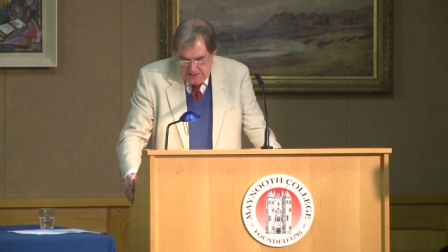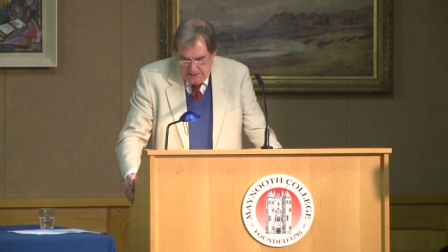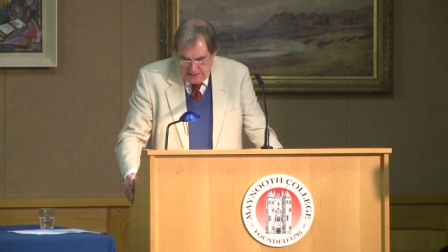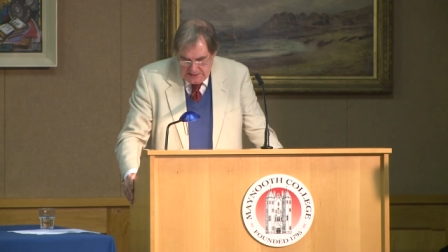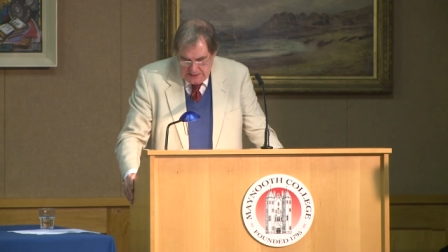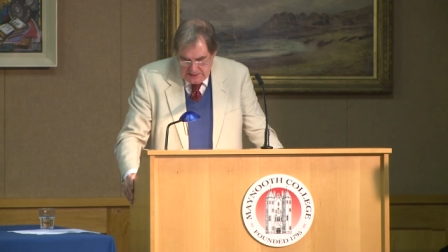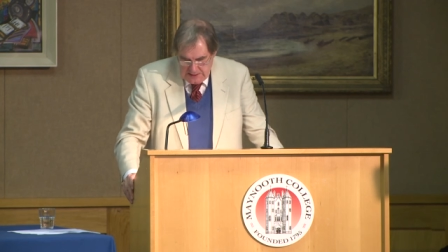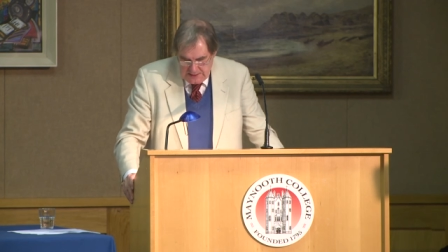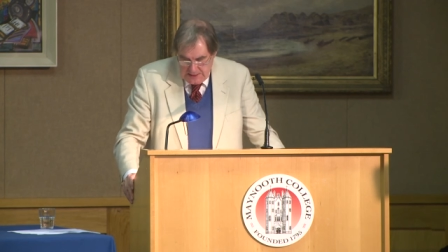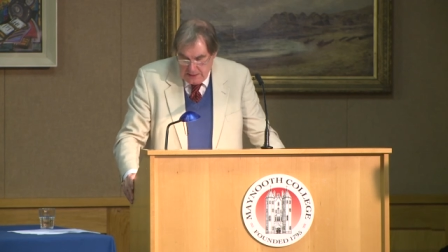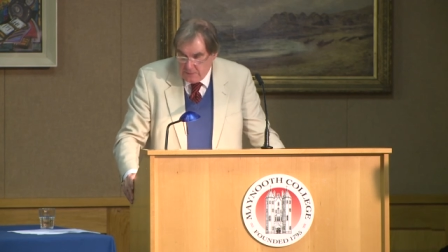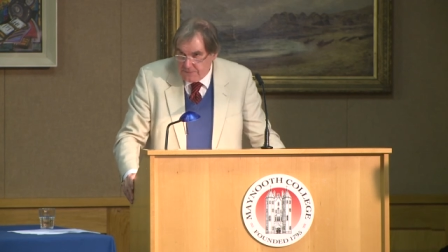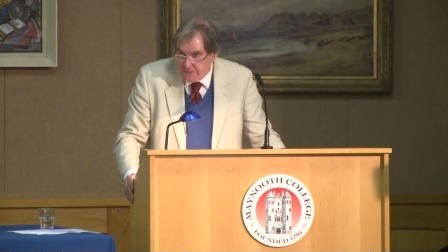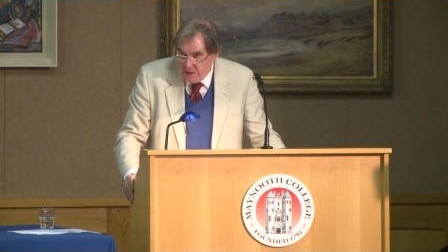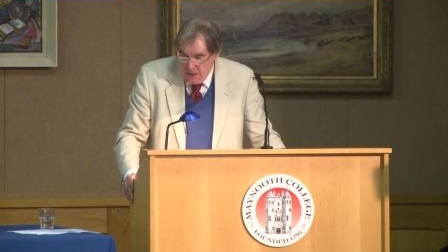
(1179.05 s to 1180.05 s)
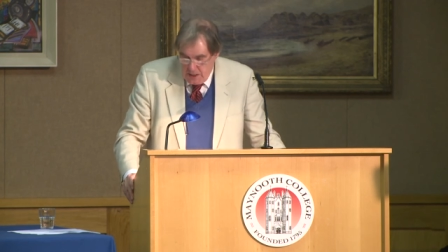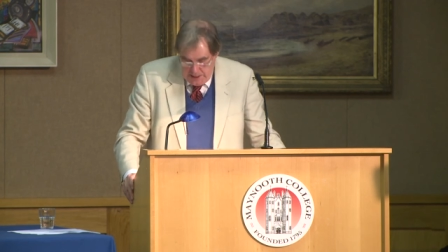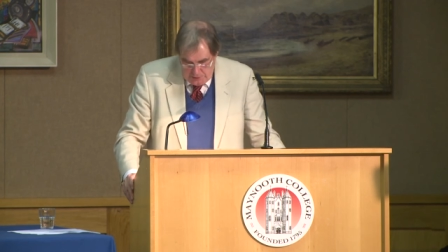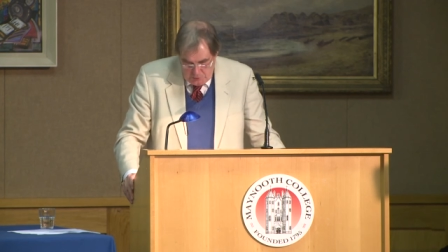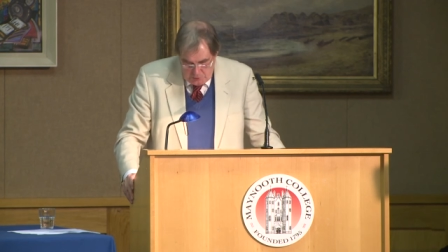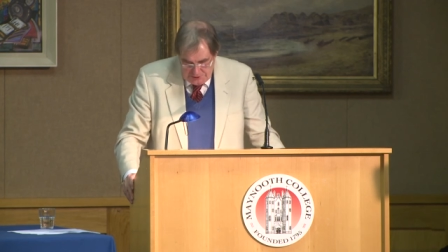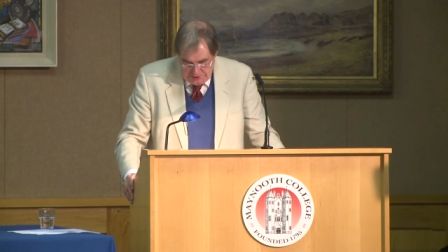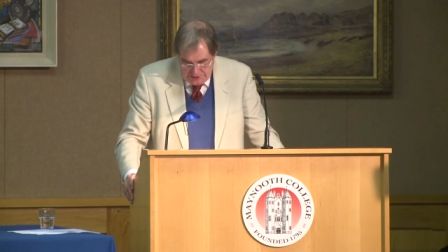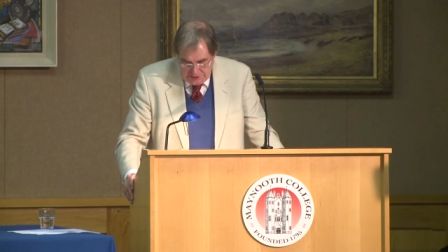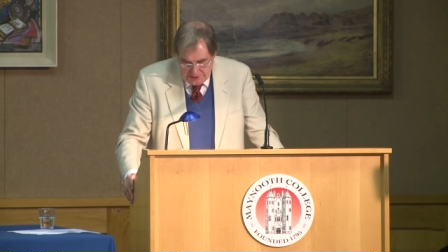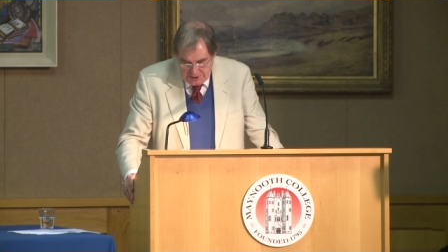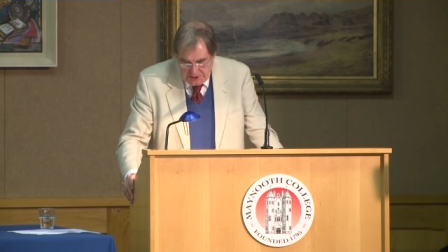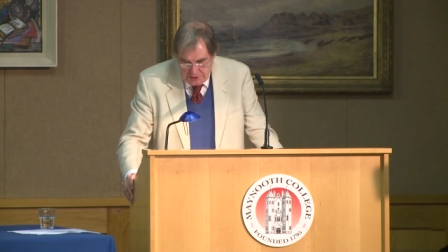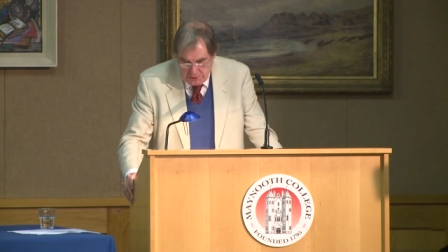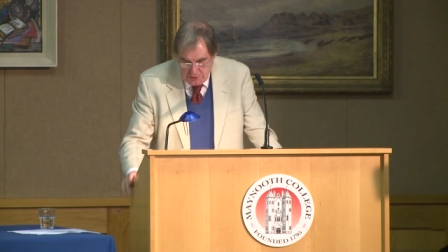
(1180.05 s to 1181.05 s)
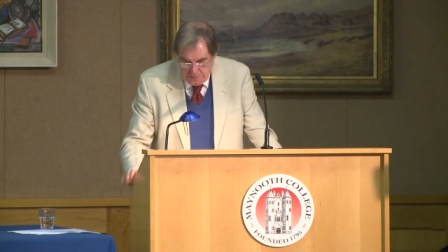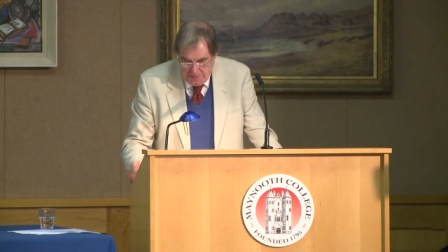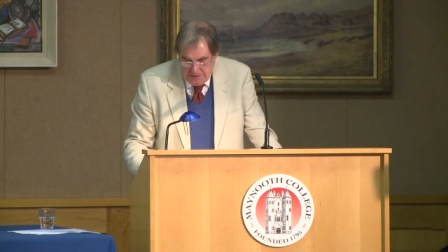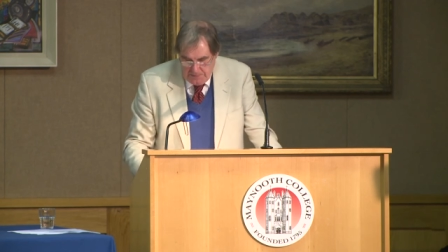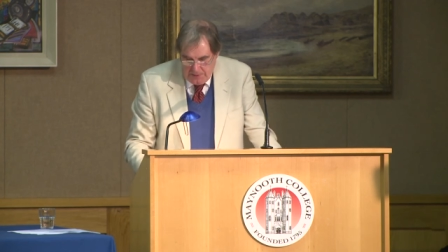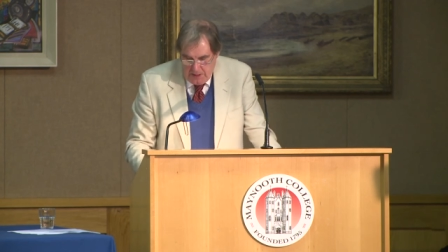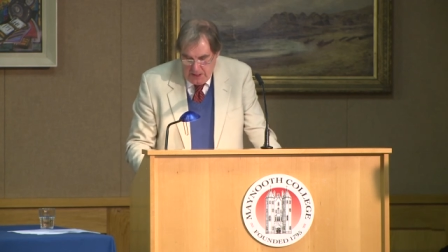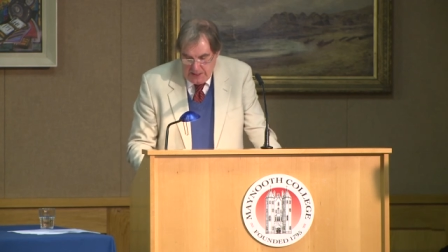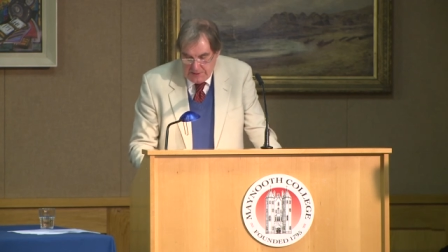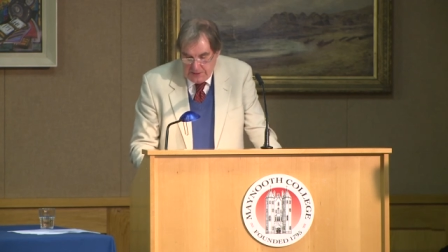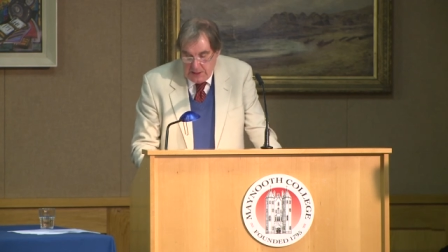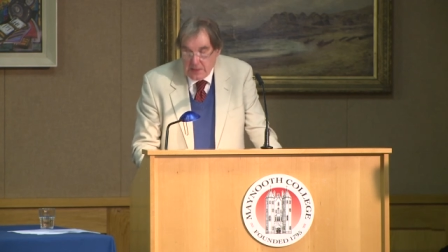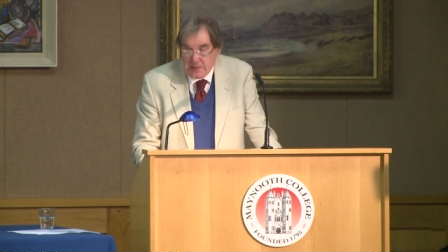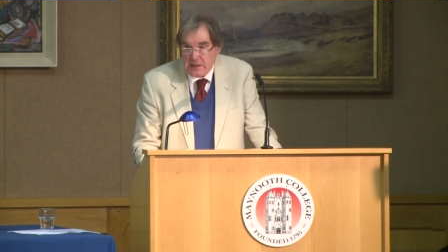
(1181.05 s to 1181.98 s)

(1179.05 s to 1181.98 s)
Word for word: This self denying ordinance could be applied